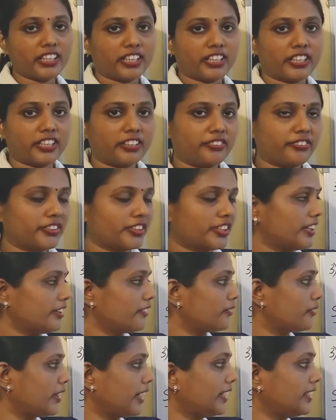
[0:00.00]
if you can
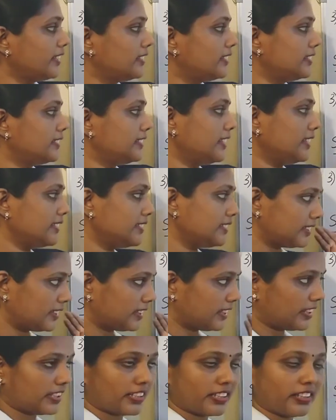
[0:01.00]
write, this is
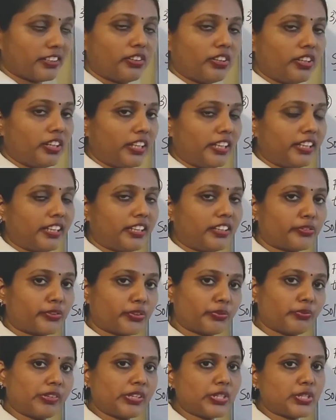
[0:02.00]
in a
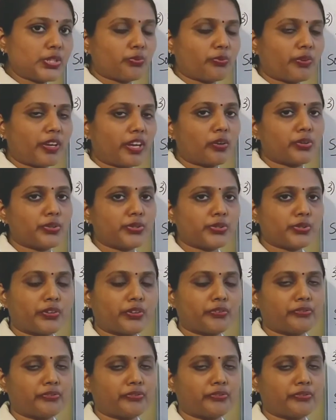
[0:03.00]
reverse way also,